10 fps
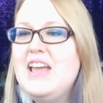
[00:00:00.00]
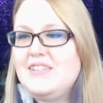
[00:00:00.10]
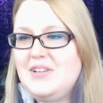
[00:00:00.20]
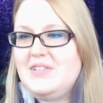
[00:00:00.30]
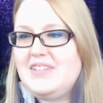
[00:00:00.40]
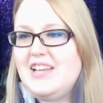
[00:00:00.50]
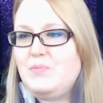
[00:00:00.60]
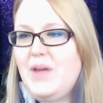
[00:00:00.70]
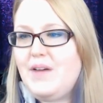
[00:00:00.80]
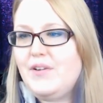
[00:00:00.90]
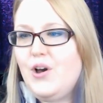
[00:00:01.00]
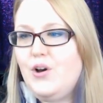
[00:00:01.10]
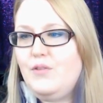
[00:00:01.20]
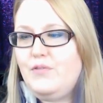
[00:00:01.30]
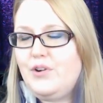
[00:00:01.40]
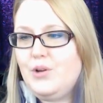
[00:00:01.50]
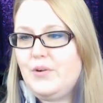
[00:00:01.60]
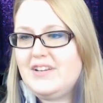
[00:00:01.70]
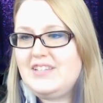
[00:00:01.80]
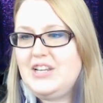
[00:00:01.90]
Susie says we have a code for the
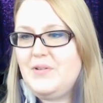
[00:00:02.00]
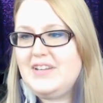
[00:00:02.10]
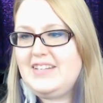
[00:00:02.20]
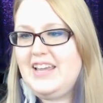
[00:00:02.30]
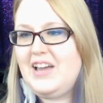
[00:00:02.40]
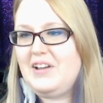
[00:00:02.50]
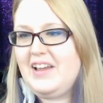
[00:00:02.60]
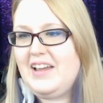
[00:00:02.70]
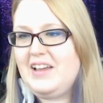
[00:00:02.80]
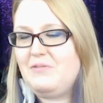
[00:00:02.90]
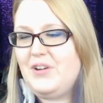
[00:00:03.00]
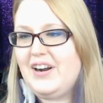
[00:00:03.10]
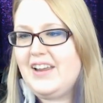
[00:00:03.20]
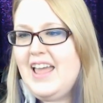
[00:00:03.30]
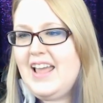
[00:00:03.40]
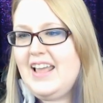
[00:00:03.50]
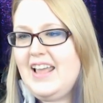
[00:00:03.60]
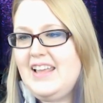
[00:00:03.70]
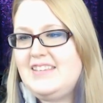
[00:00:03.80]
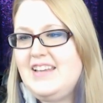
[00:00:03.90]
word C U N T at, at work. It
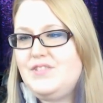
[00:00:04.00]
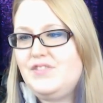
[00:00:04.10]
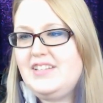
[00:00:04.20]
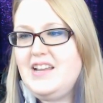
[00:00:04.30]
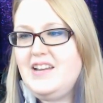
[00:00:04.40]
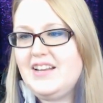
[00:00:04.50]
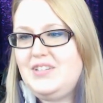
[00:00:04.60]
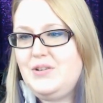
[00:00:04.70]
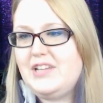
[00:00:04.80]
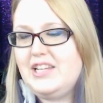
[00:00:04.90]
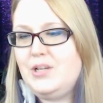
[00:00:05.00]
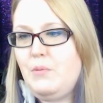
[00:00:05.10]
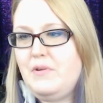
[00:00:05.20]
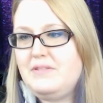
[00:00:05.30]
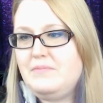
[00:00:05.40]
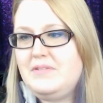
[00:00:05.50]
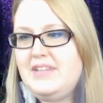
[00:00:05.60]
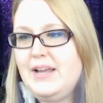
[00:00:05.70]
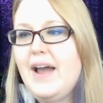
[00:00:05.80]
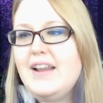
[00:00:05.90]
stands for see you next Tuesday. So when we
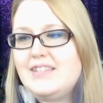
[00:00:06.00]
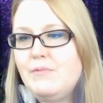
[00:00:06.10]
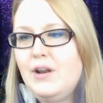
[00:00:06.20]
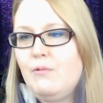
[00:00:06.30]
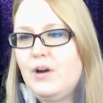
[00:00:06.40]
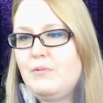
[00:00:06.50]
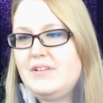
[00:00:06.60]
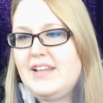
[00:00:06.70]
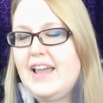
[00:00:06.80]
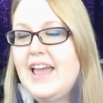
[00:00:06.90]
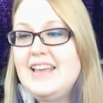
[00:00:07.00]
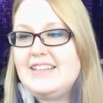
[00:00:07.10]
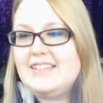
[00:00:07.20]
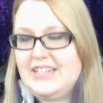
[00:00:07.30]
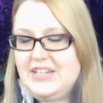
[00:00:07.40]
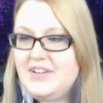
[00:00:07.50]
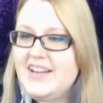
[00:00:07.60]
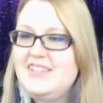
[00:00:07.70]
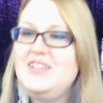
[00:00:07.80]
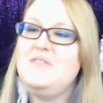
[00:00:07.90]
say goodbye to someone at work, we say see you
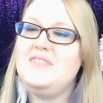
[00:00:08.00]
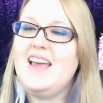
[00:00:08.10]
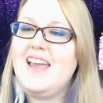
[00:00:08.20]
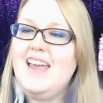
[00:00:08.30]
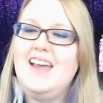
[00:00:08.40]
next Tuesday.